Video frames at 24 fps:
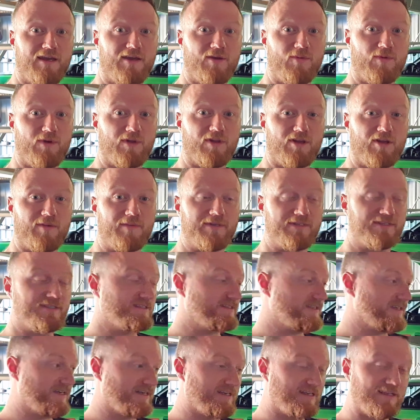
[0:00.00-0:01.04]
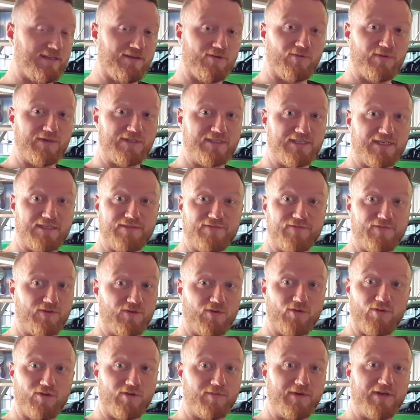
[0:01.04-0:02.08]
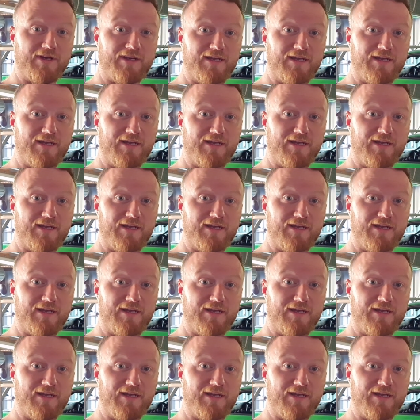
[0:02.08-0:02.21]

wheel alignments that he always does for all of my